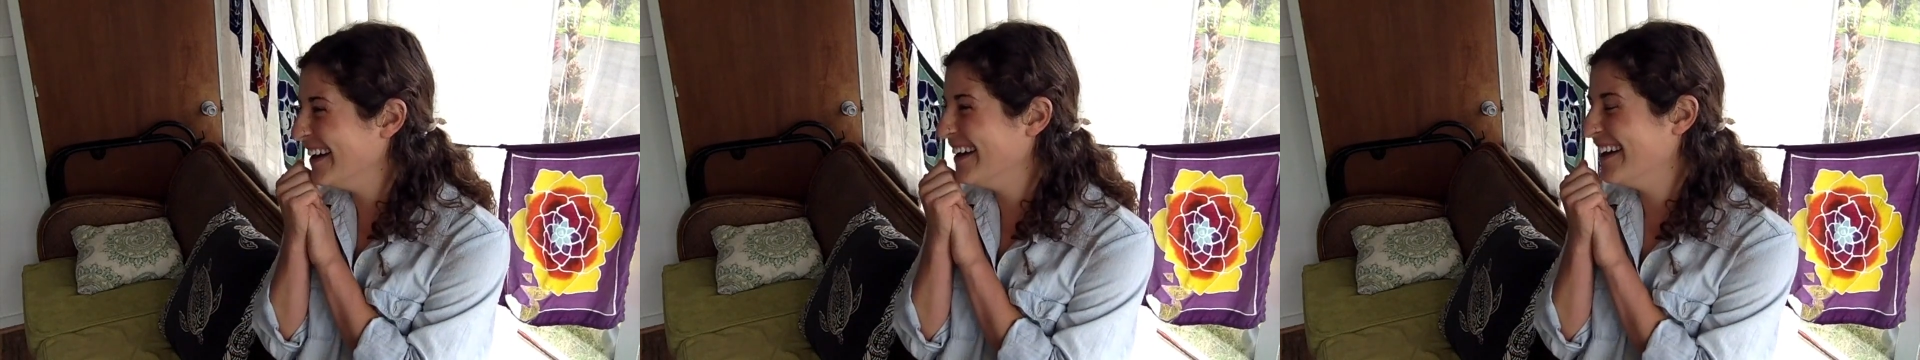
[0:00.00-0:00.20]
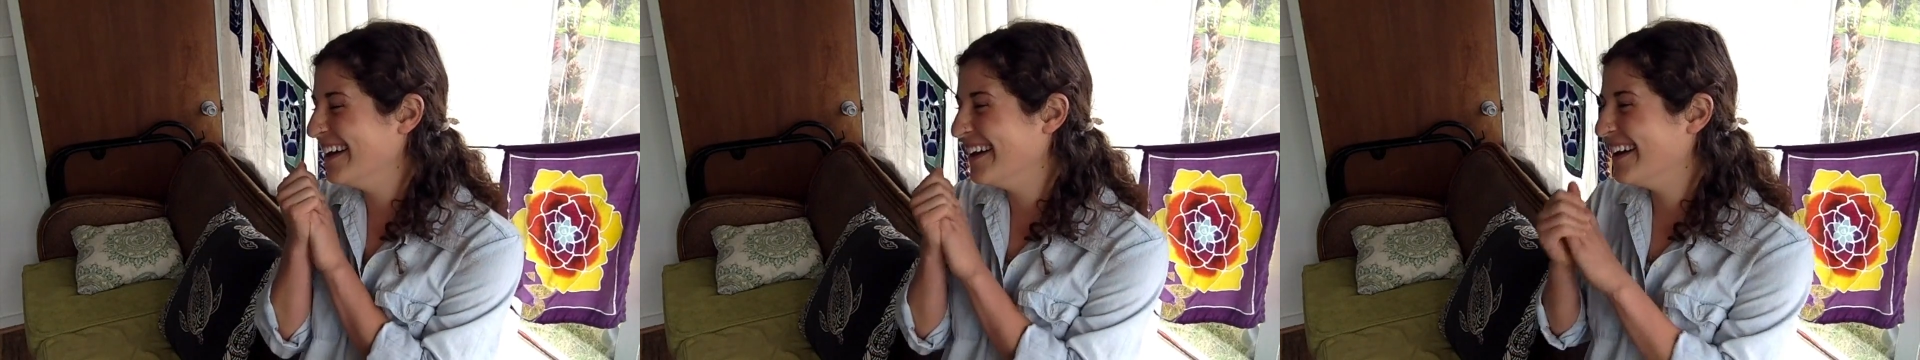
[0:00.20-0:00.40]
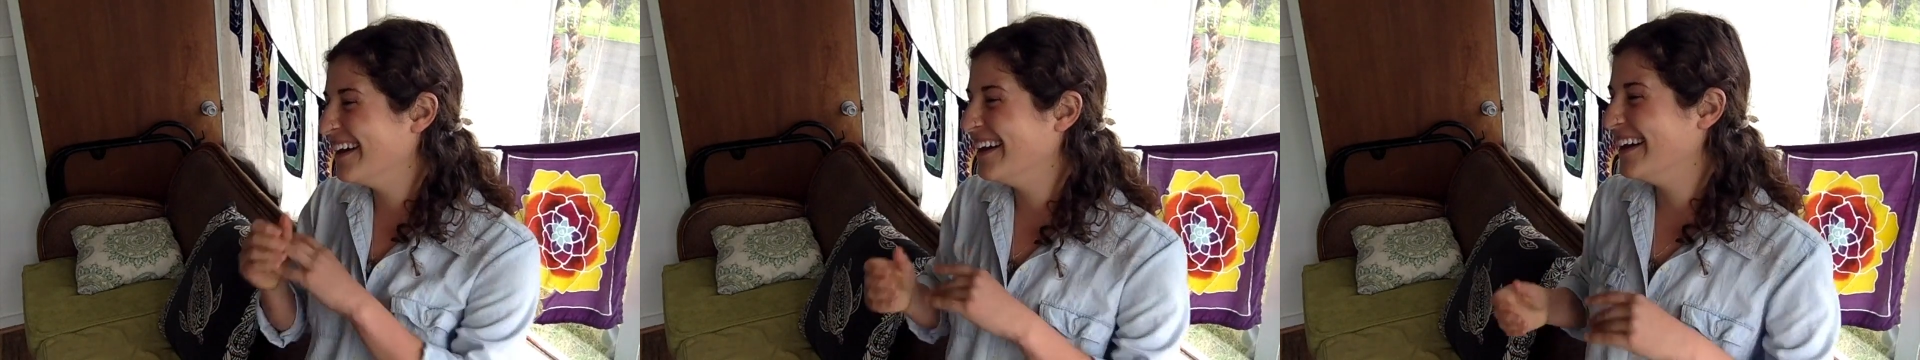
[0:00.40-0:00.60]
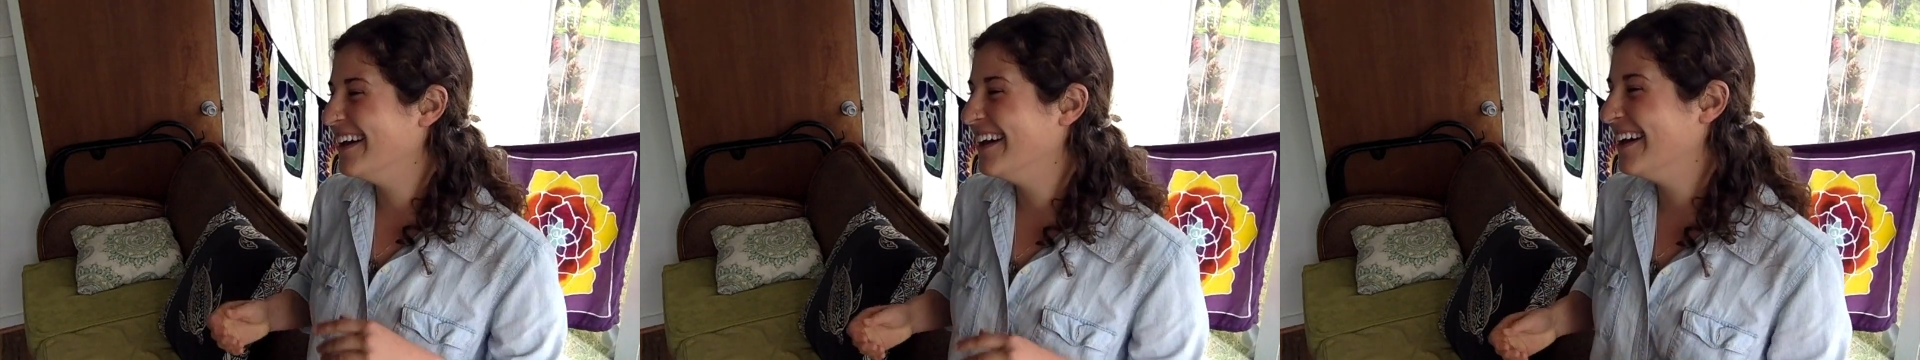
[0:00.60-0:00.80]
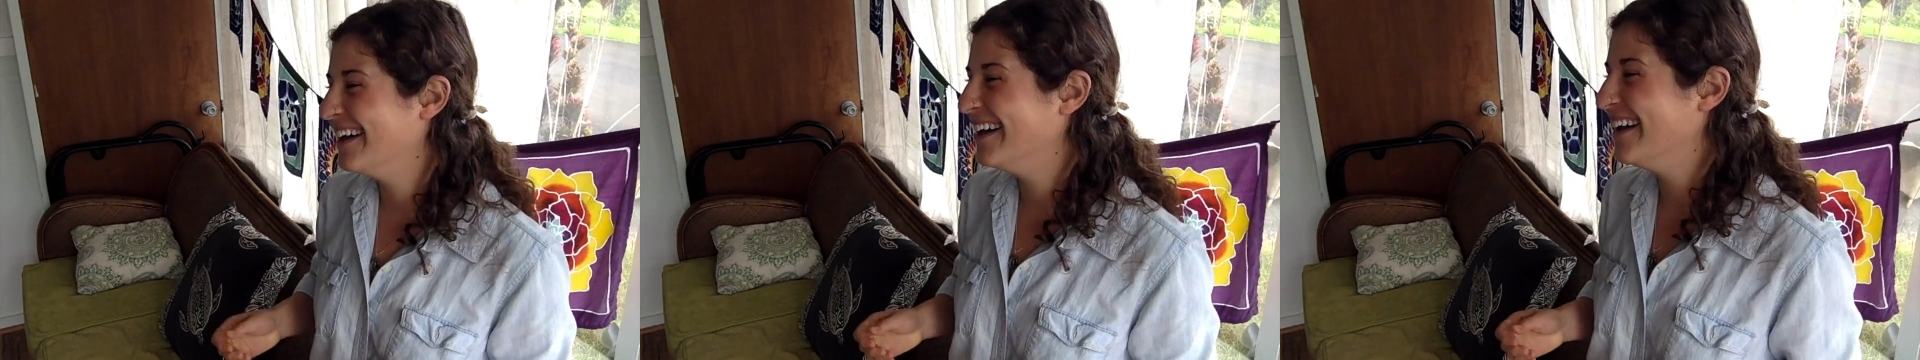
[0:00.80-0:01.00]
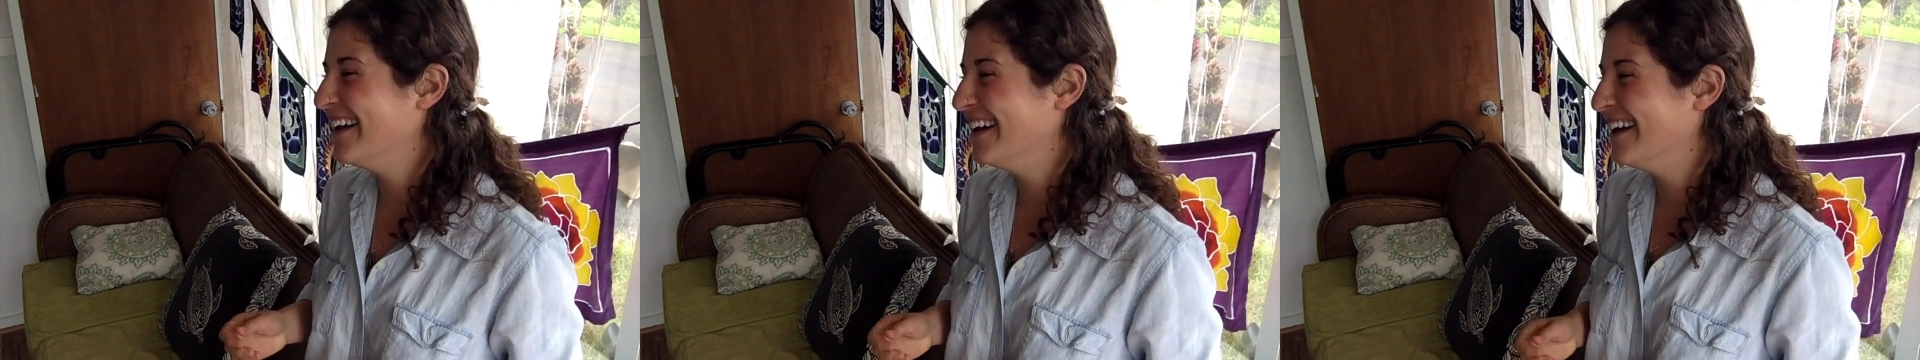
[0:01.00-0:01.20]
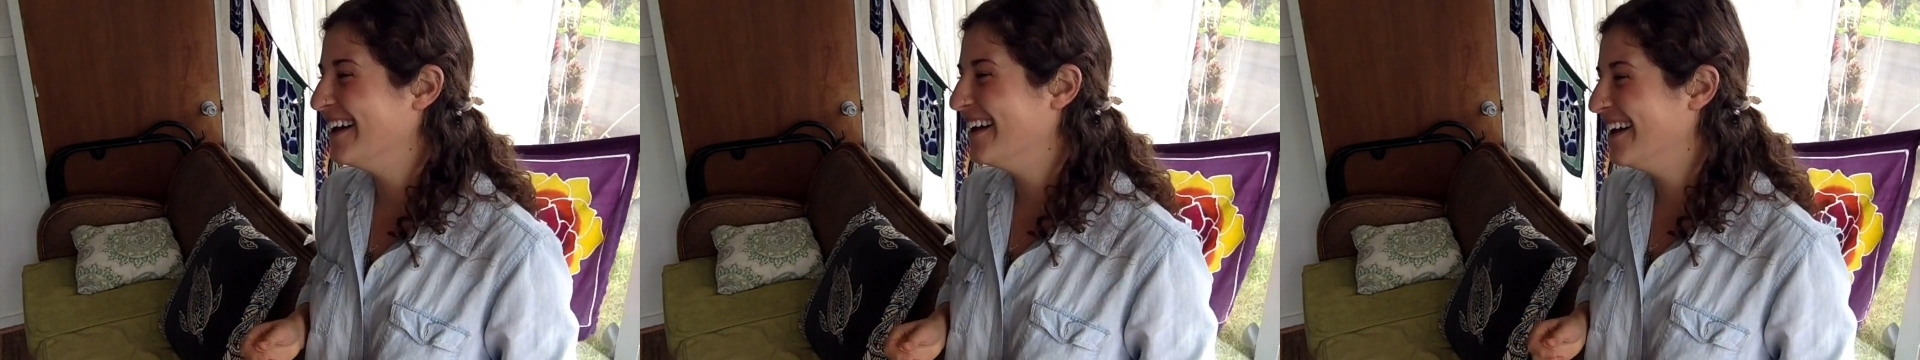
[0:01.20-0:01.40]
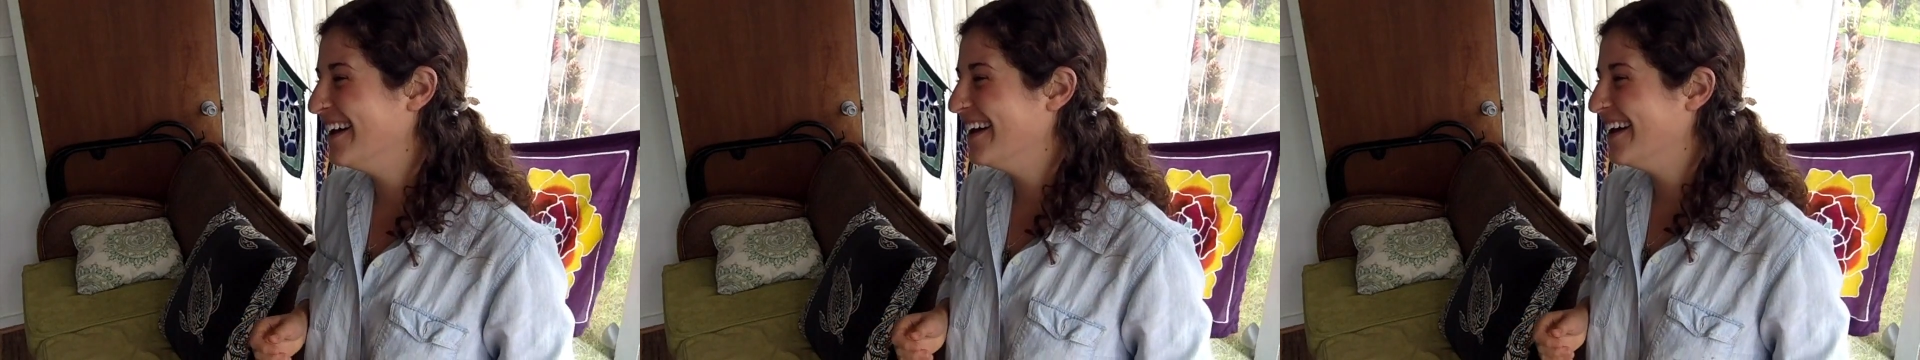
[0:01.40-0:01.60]
birthday on this day. I mean,
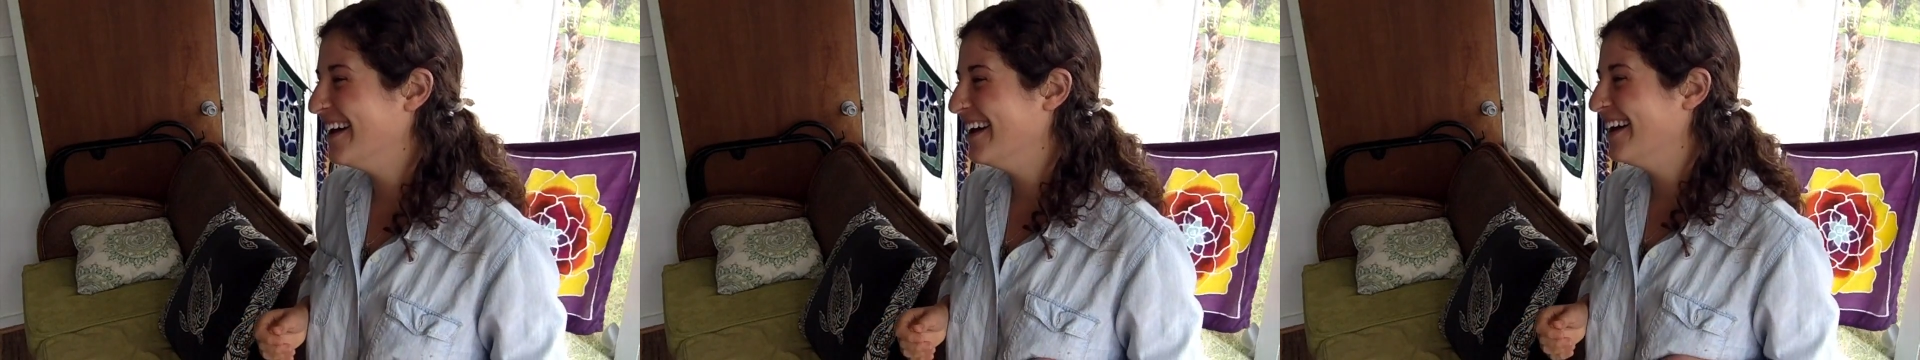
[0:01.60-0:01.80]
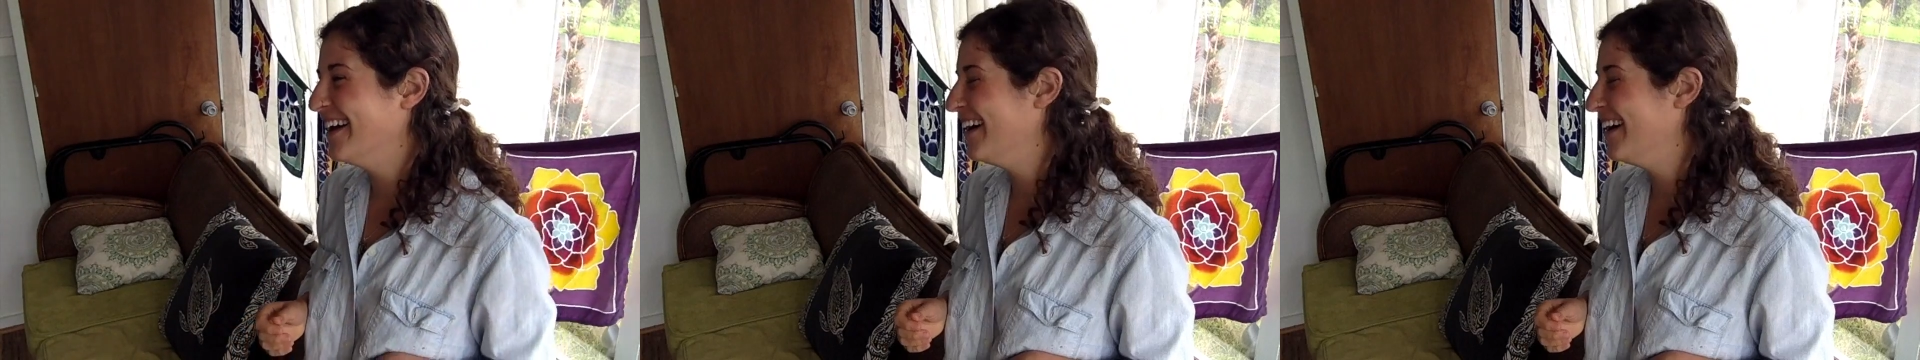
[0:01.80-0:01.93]
it's